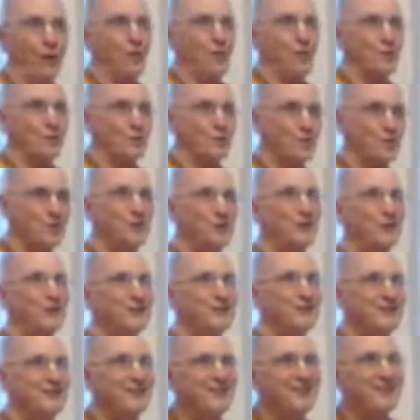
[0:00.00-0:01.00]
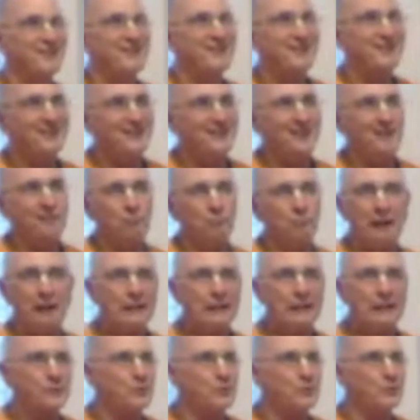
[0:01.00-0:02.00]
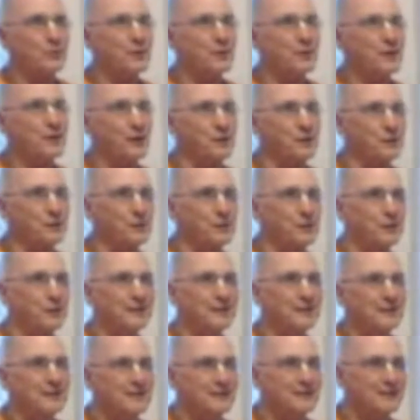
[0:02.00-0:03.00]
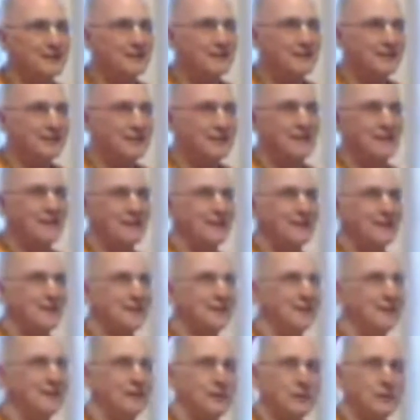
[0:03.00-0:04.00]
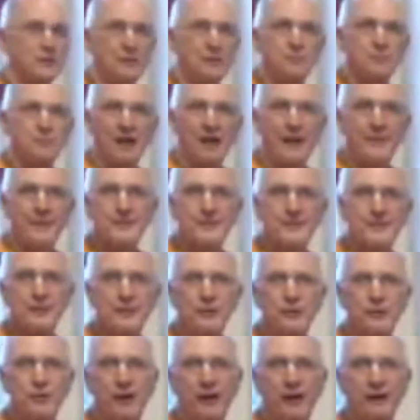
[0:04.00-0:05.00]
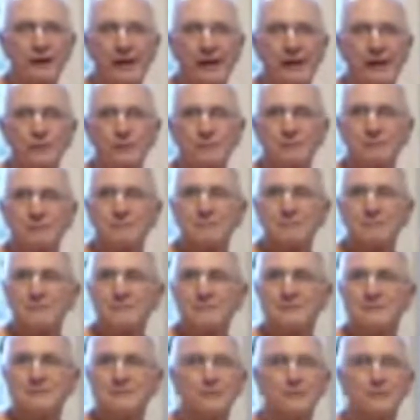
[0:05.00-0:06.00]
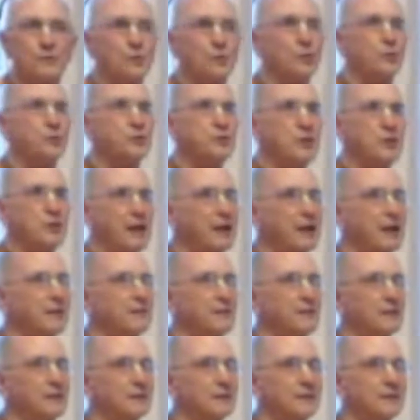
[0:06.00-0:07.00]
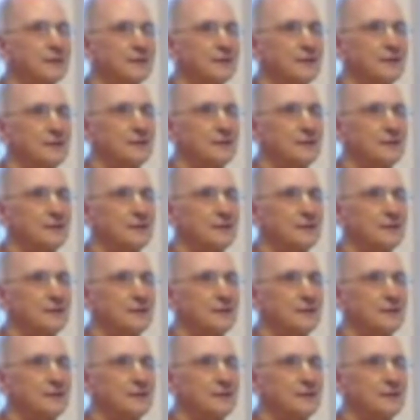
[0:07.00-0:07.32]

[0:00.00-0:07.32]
whoa, cool. Made it through another one. Sometimes at the checkout stand, the